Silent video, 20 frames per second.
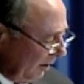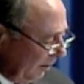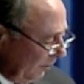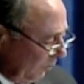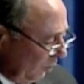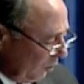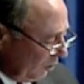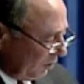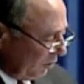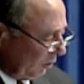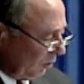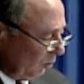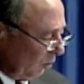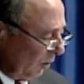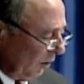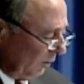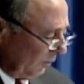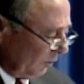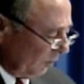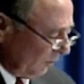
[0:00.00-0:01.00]
March the
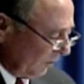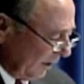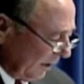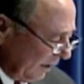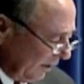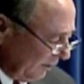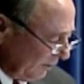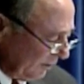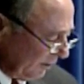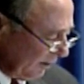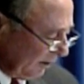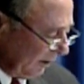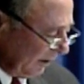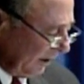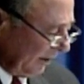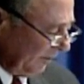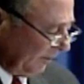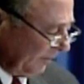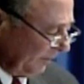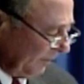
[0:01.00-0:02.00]
12th,
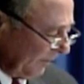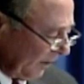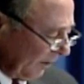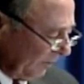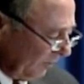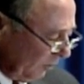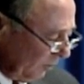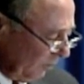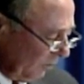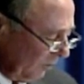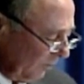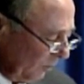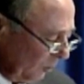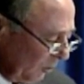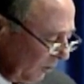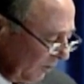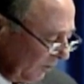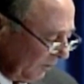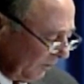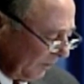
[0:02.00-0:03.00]
2011. For
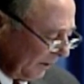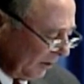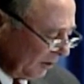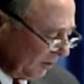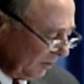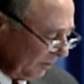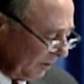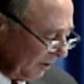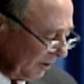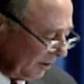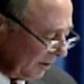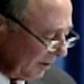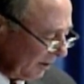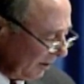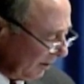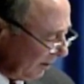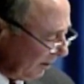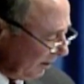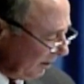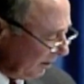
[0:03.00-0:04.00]
more information, please
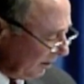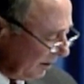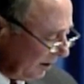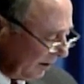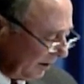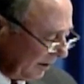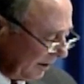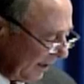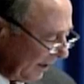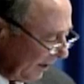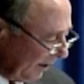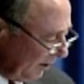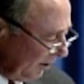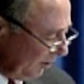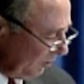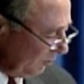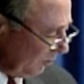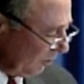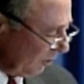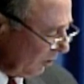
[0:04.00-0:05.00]
con contact
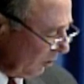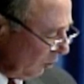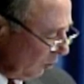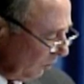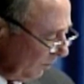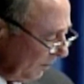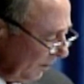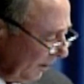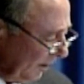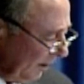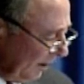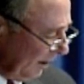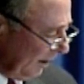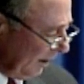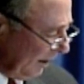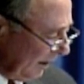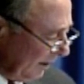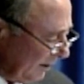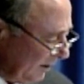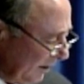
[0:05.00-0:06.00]
Anitra Coleman
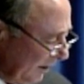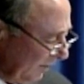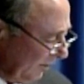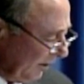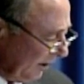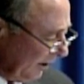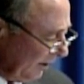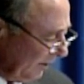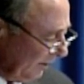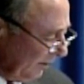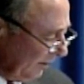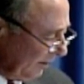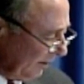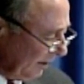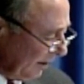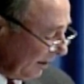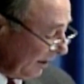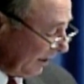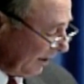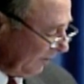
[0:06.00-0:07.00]
at
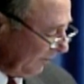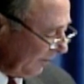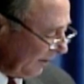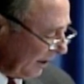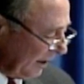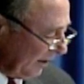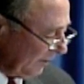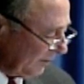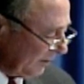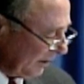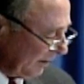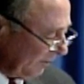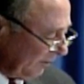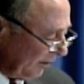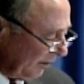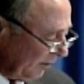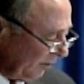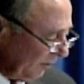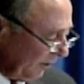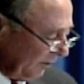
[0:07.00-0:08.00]
985
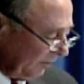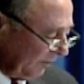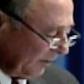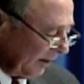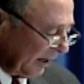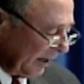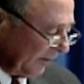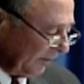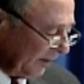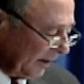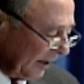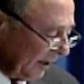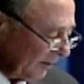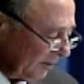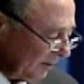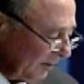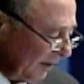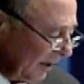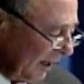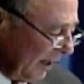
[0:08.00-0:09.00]
7835
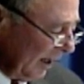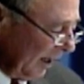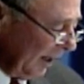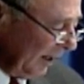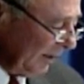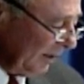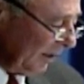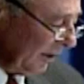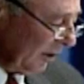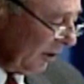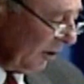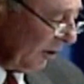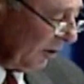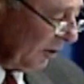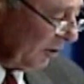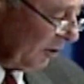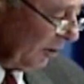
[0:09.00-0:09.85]
5000 I'd like to encourage